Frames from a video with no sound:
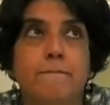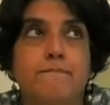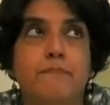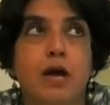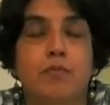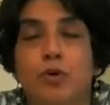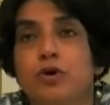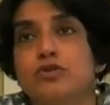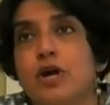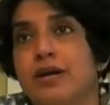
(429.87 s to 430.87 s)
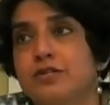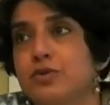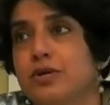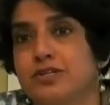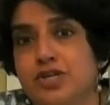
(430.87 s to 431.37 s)
My book tried to
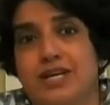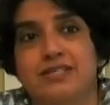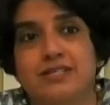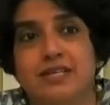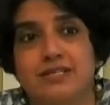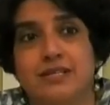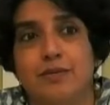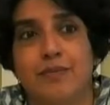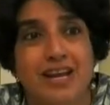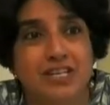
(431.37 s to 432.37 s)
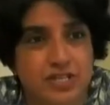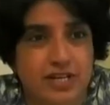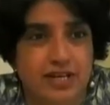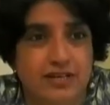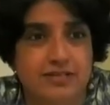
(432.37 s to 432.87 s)
address these
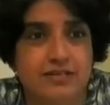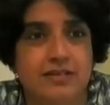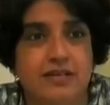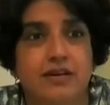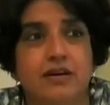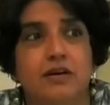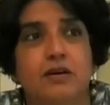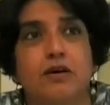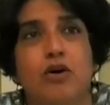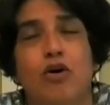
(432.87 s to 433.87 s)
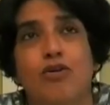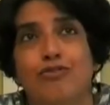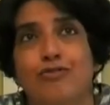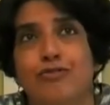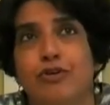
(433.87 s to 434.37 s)
imaginings
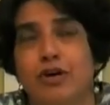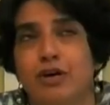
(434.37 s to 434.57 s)
of